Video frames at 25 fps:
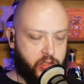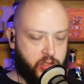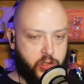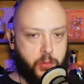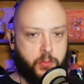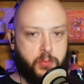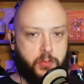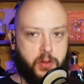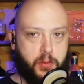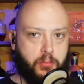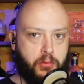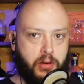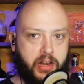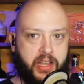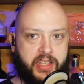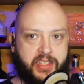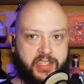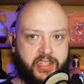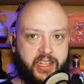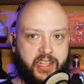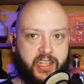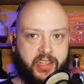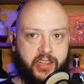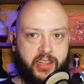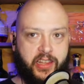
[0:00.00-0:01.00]
super
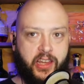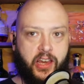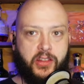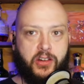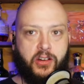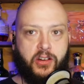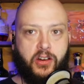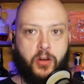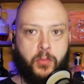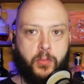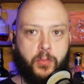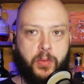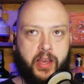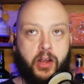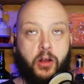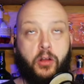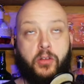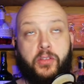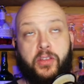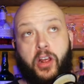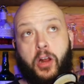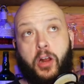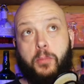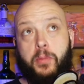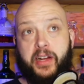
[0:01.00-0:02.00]
present in the other Ardbeg
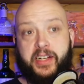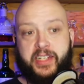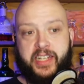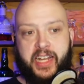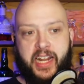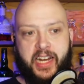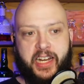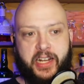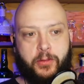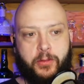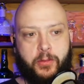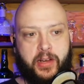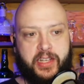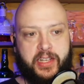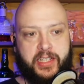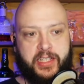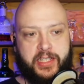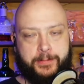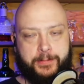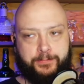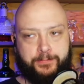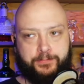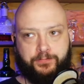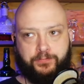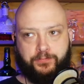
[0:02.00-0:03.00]
or the Ardbeg 10
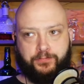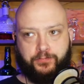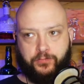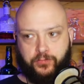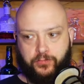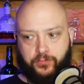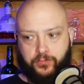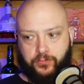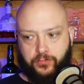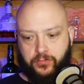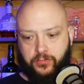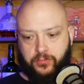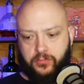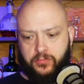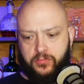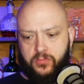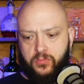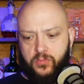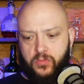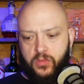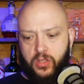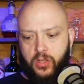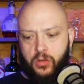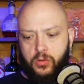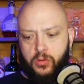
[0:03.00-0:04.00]
anyways.
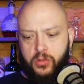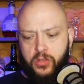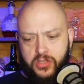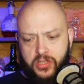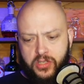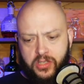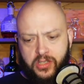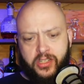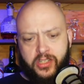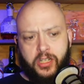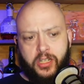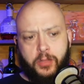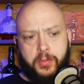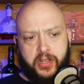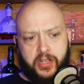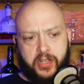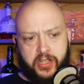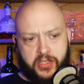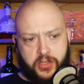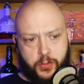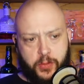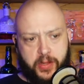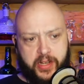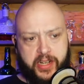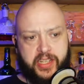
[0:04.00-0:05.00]
There's a little bit
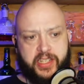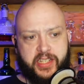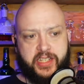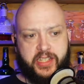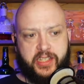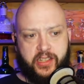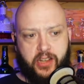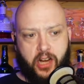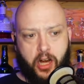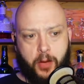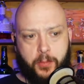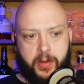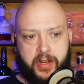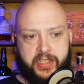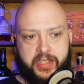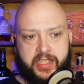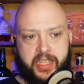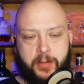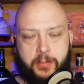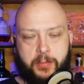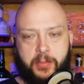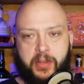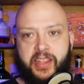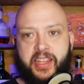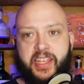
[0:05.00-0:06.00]
of sweetness in the Ardbeg
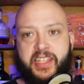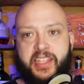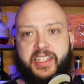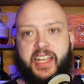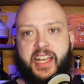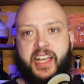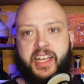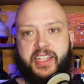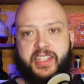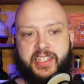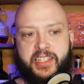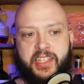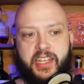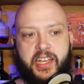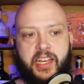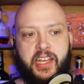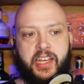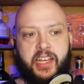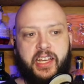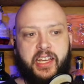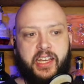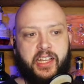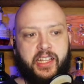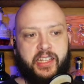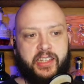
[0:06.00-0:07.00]
10, but this has
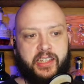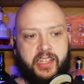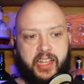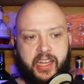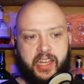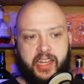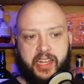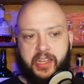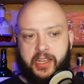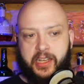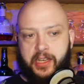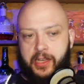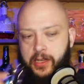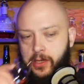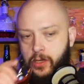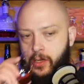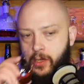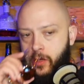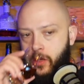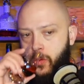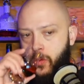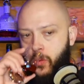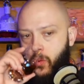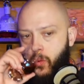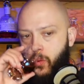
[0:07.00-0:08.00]
like
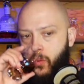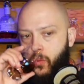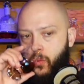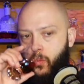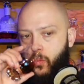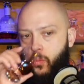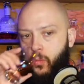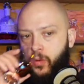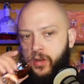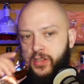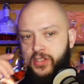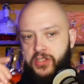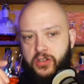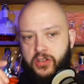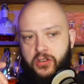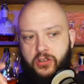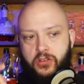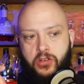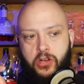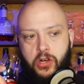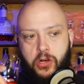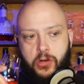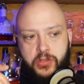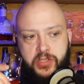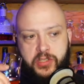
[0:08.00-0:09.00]
once your
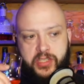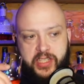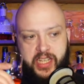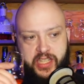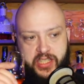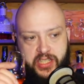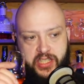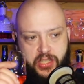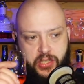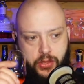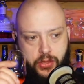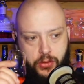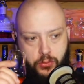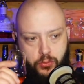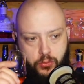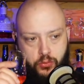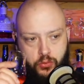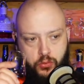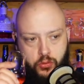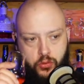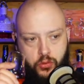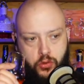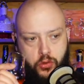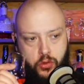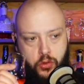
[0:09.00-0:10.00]
nose gets
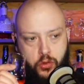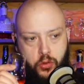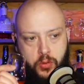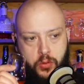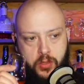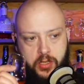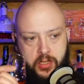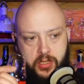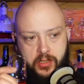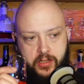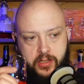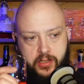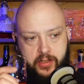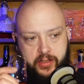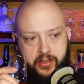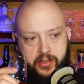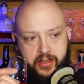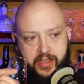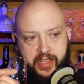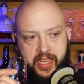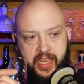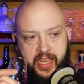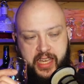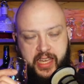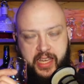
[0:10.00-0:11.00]
through
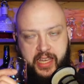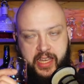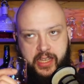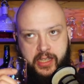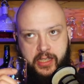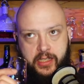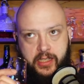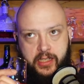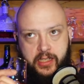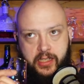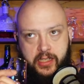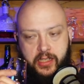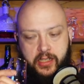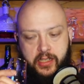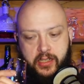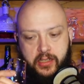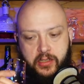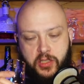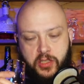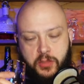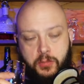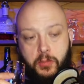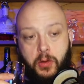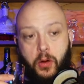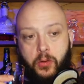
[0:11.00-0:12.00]
the
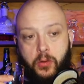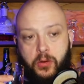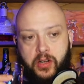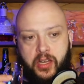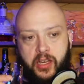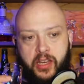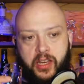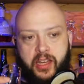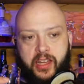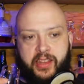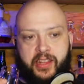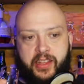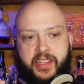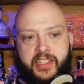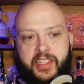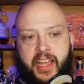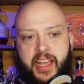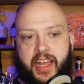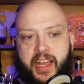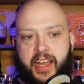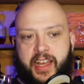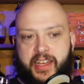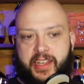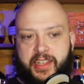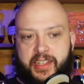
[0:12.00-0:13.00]
smoke, this
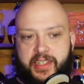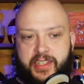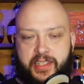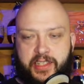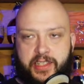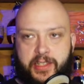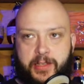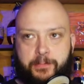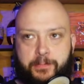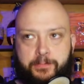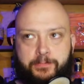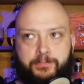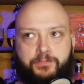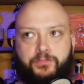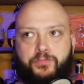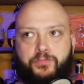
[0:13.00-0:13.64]
has